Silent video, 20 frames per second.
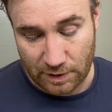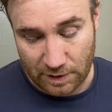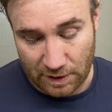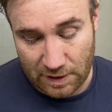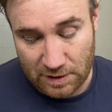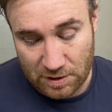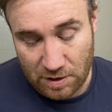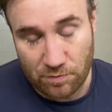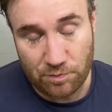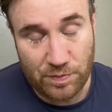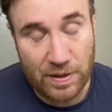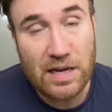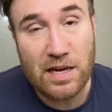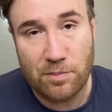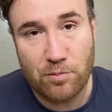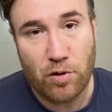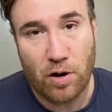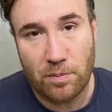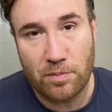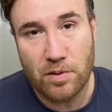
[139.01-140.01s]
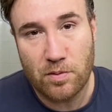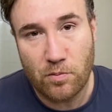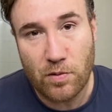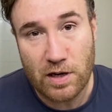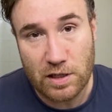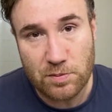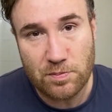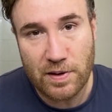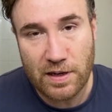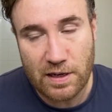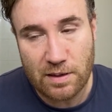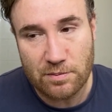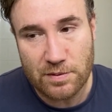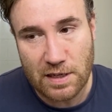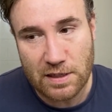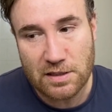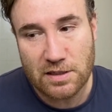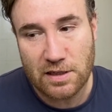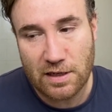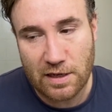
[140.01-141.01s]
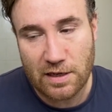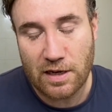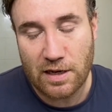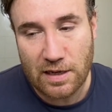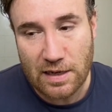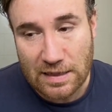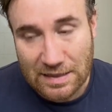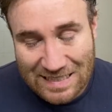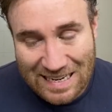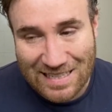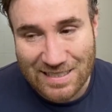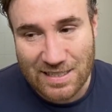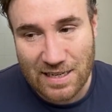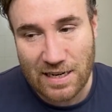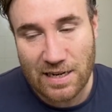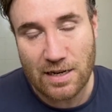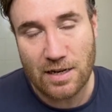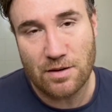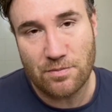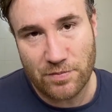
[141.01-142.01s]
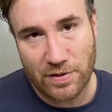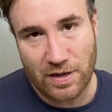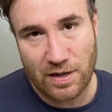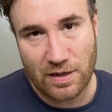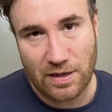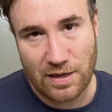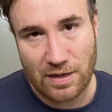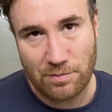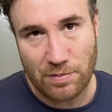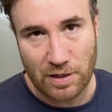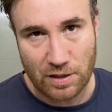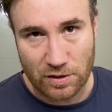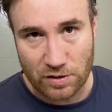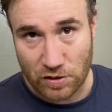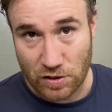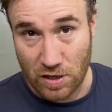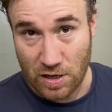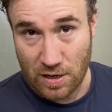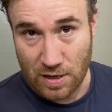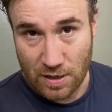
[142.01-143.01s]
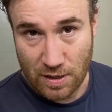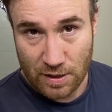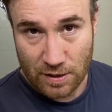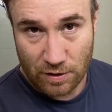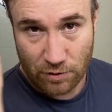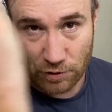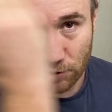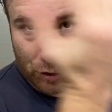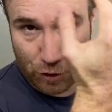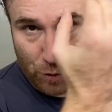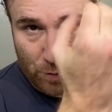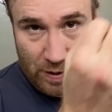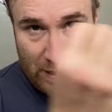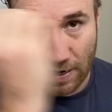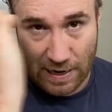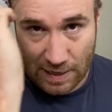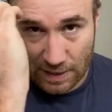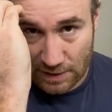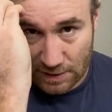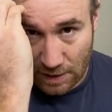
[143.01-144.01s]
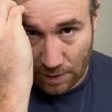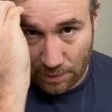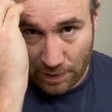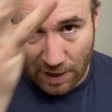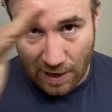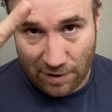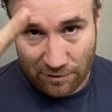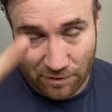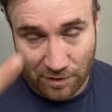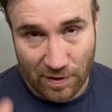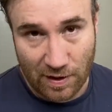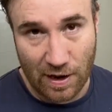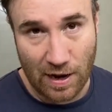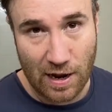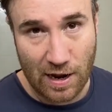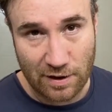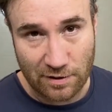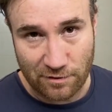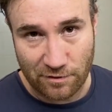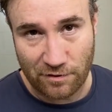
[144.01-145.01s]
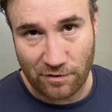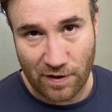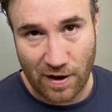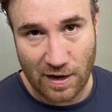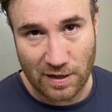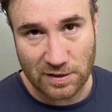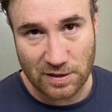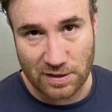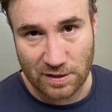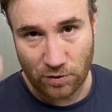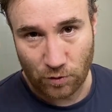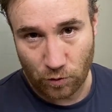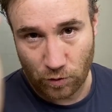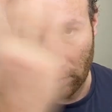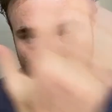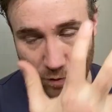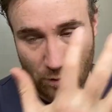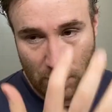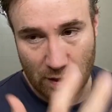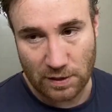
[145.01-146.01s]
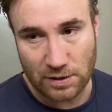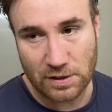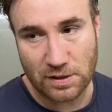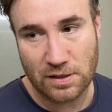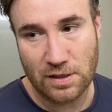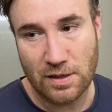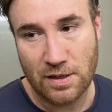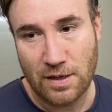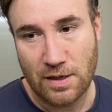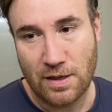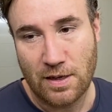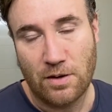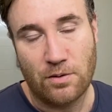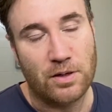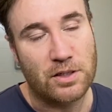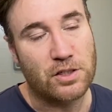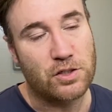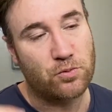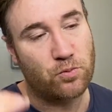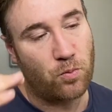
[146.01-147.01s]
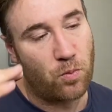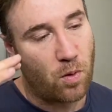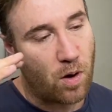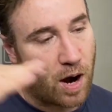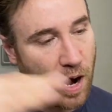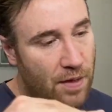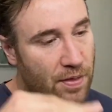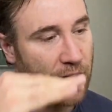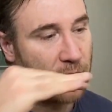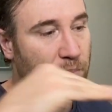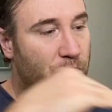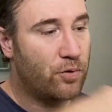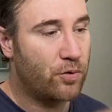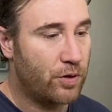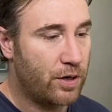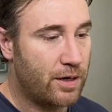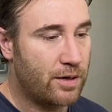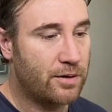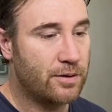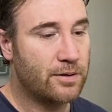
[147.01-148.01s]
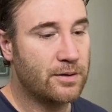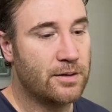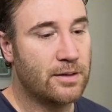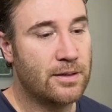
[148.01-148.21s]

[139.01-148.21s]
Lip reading: is a bigger problem when it's medium density, admittedly, because there are too many hairs coming out hard and fast all at once, which is why they put in